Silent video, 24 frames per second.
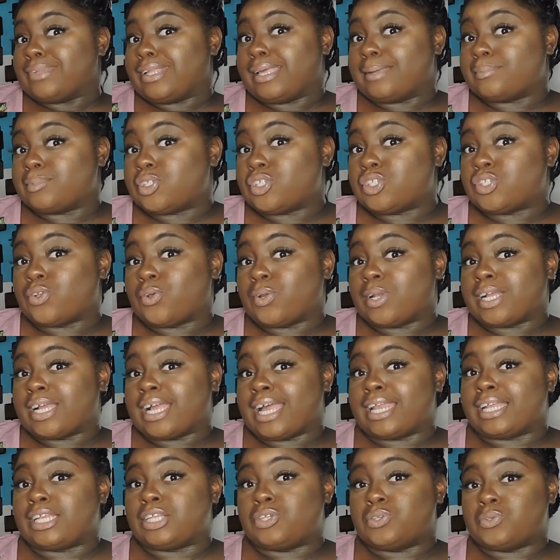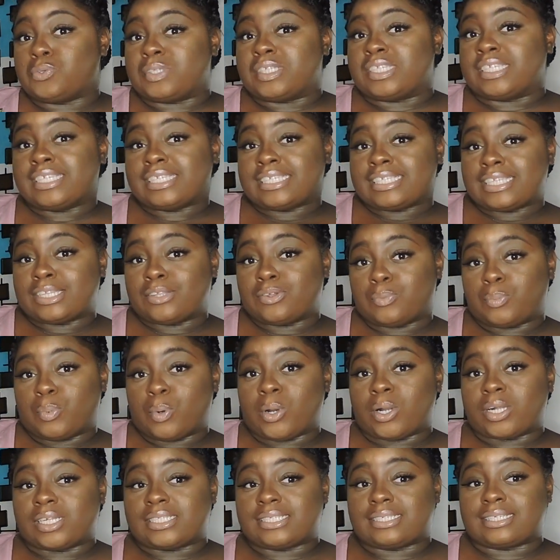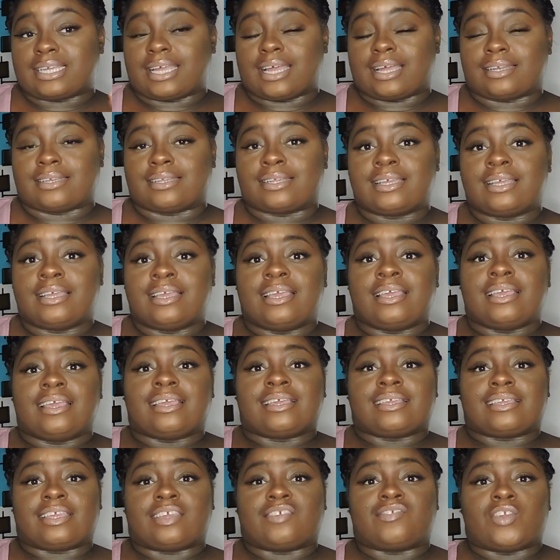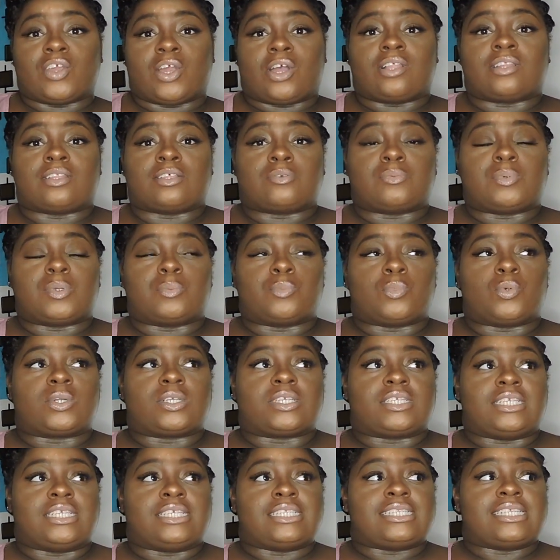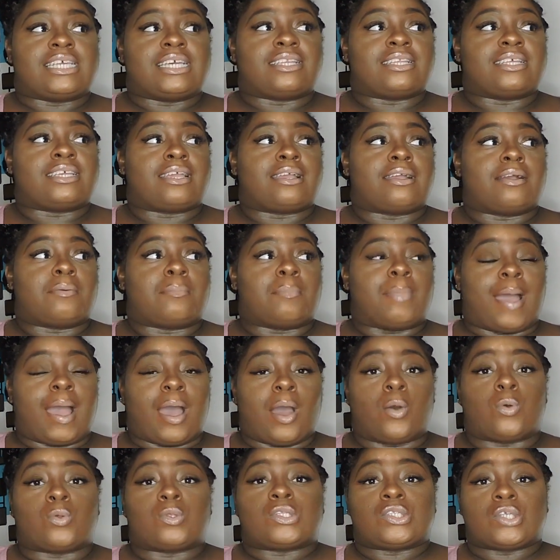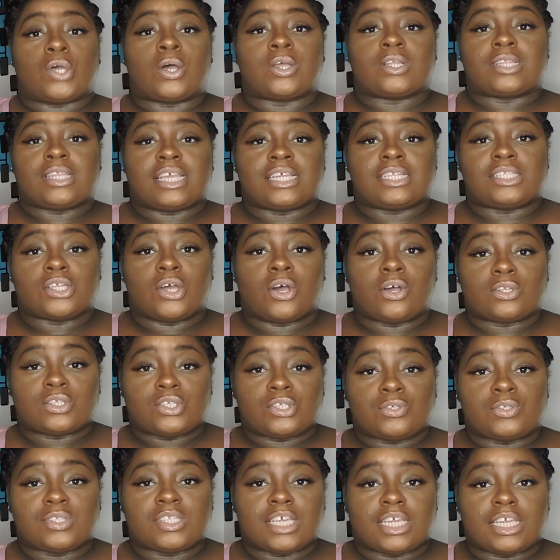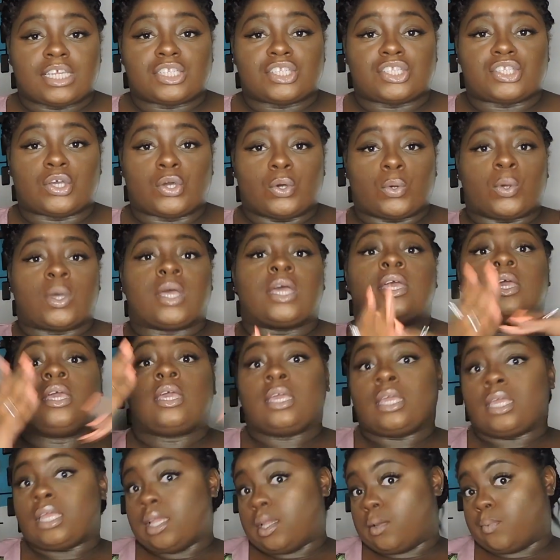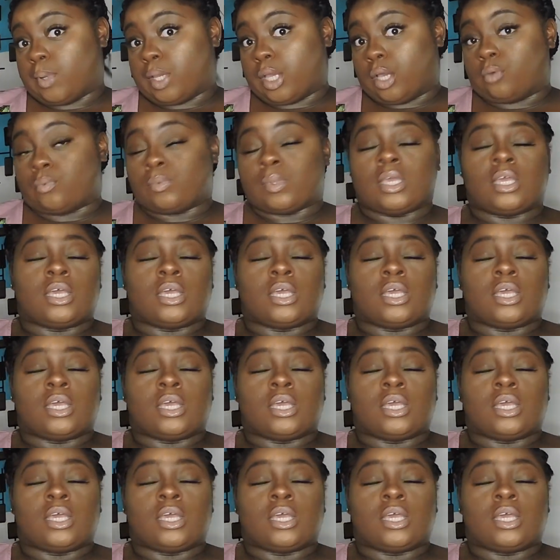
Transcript: I'm just gonna kind of use this little part to kind of give y'all a little bit more detailing about Talk That Talk Tuesday. So here we go.